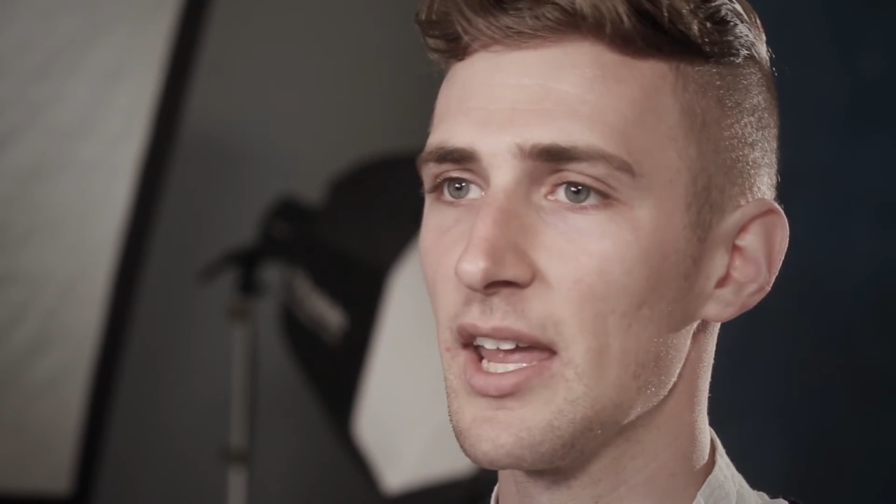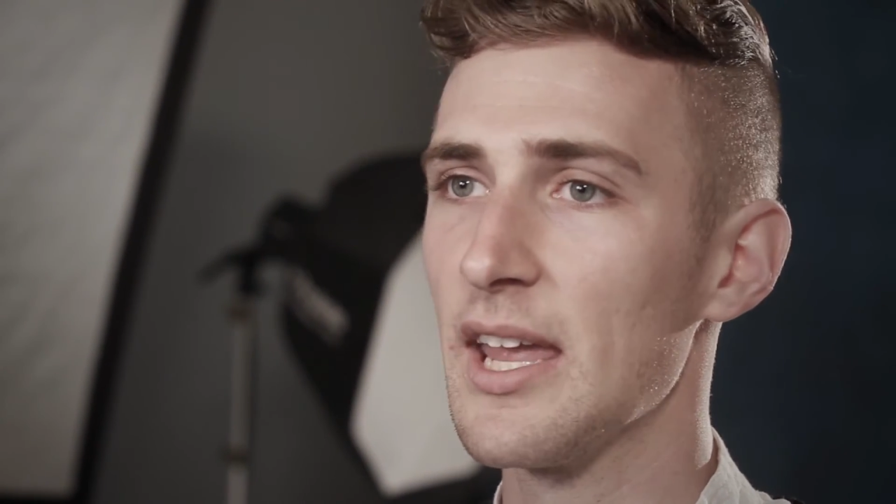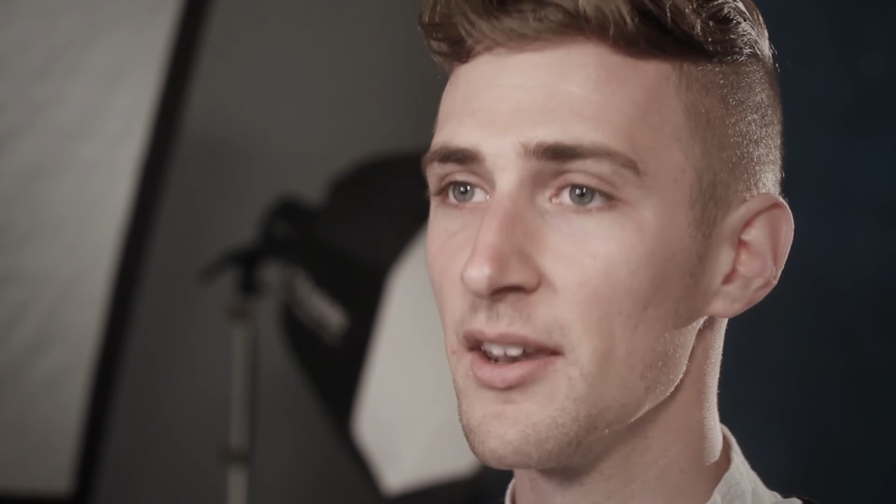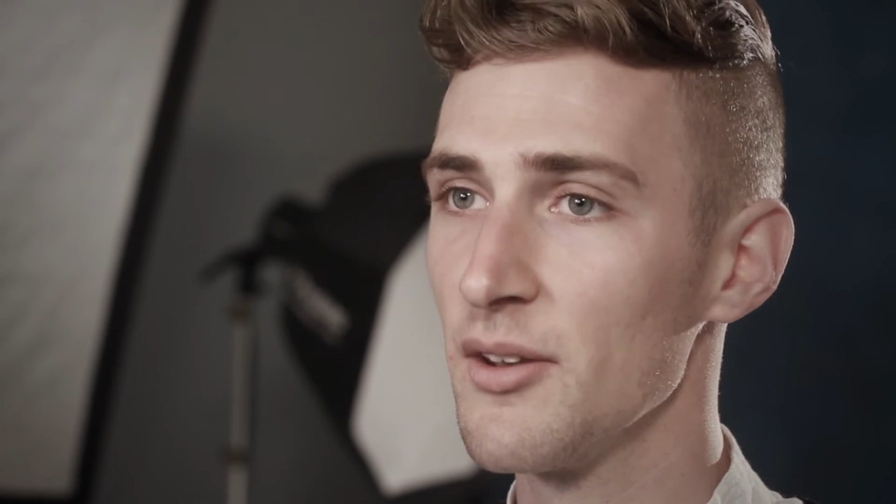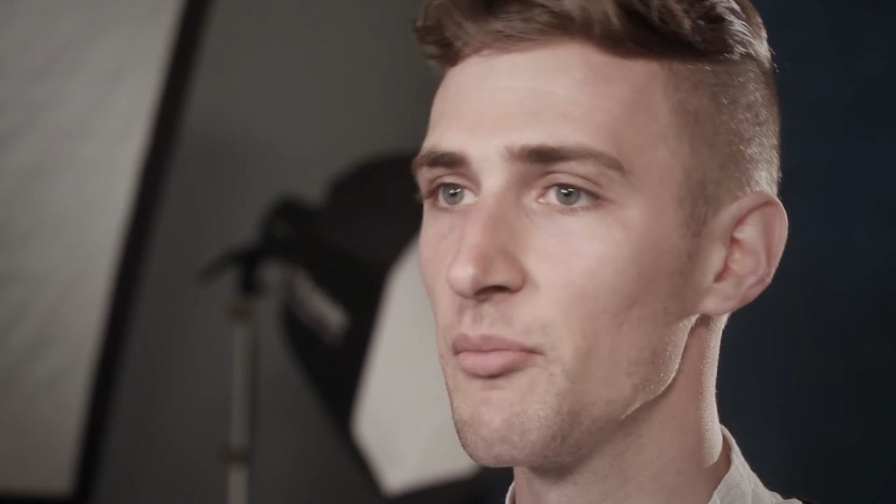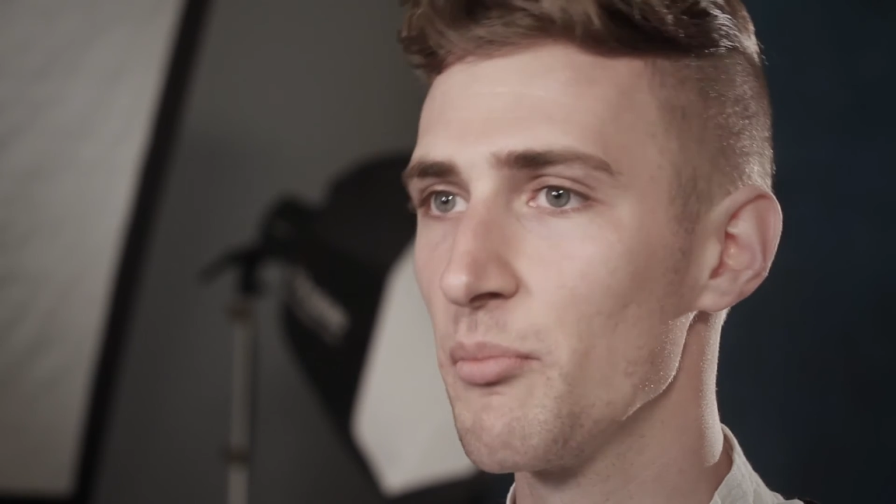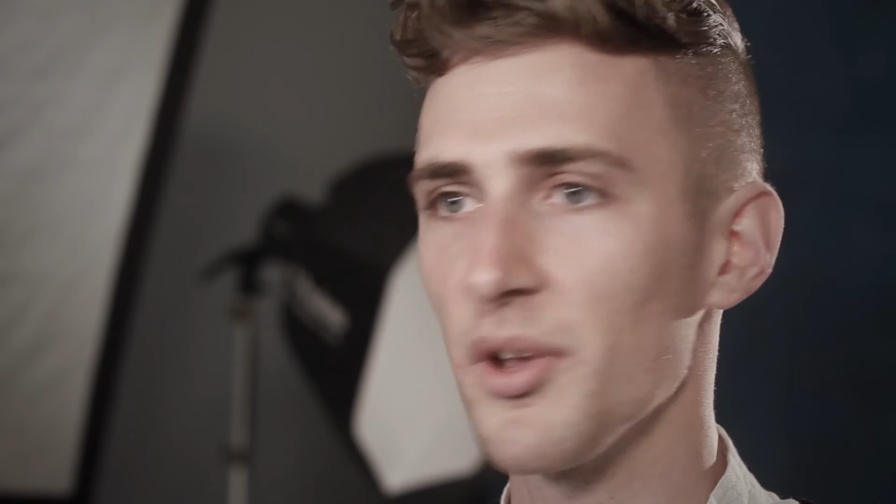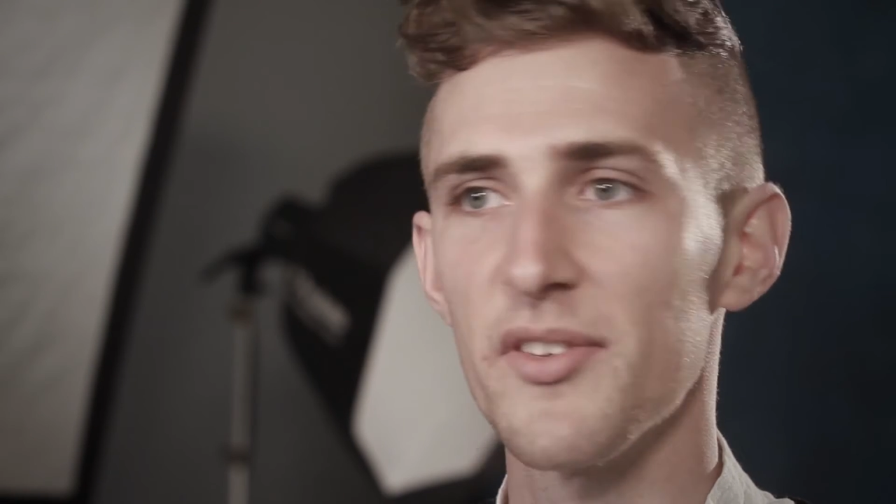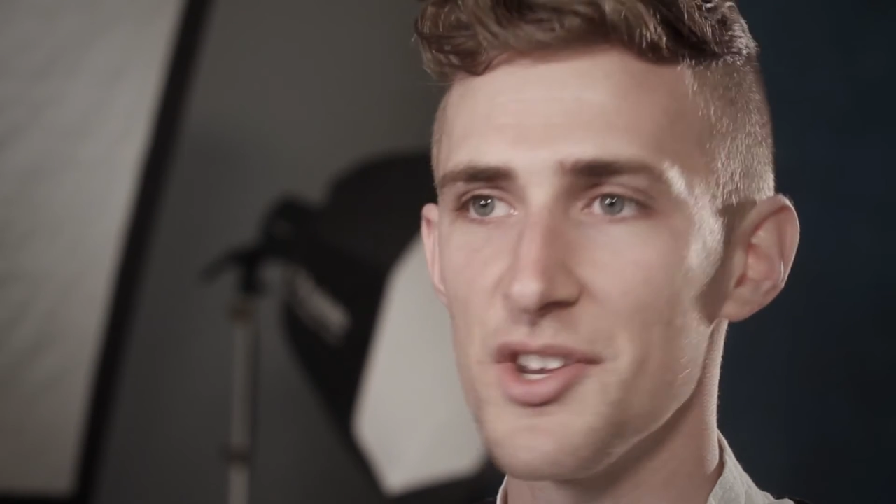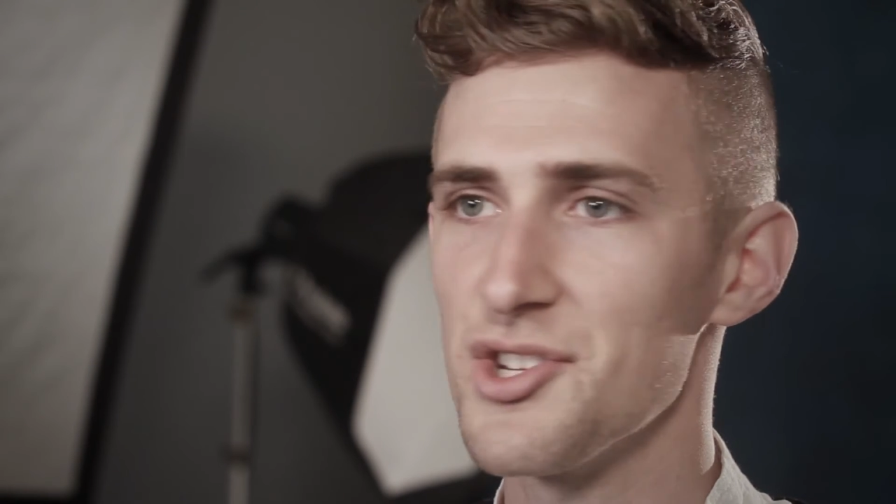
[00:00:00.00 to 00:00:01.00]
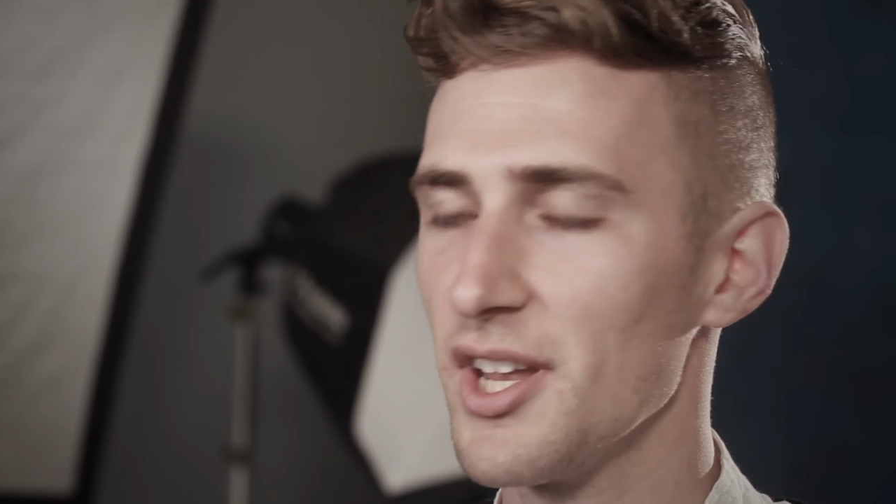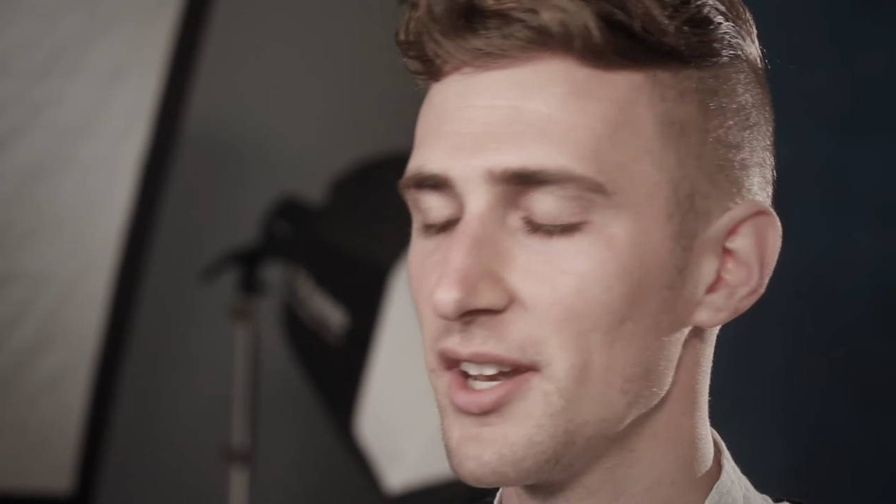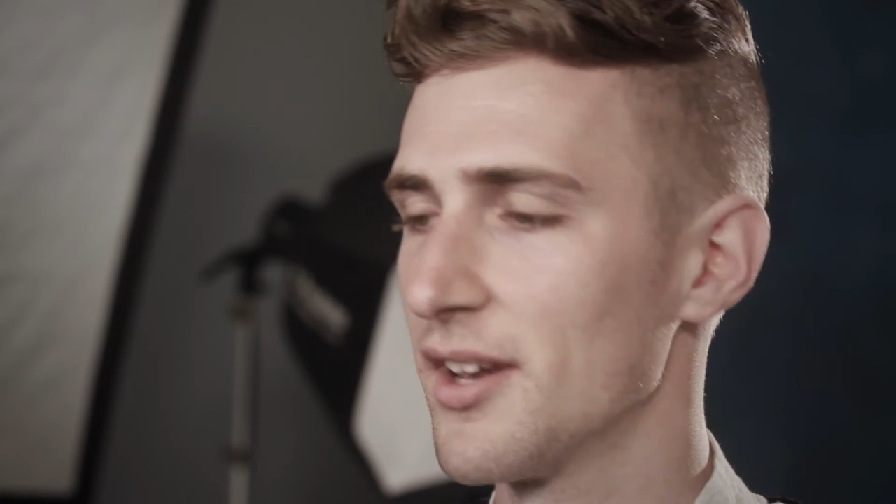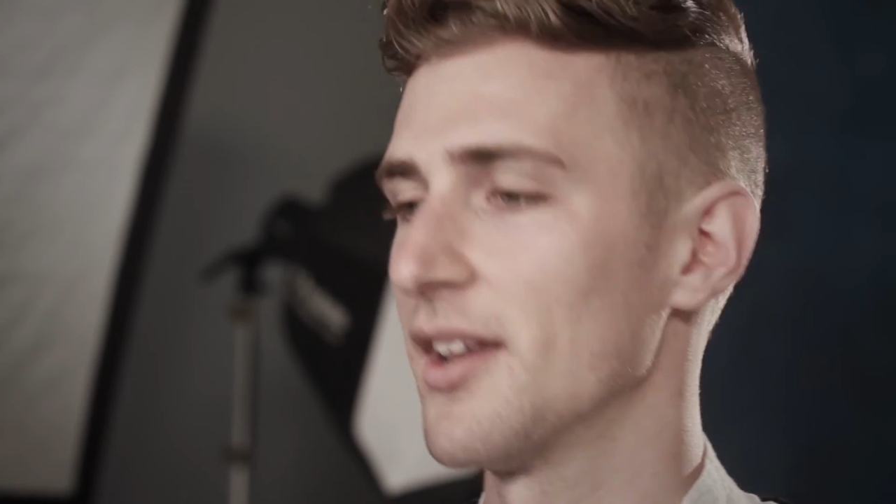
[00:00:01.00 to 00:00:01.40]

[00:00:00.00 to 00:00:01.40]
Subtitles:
in position,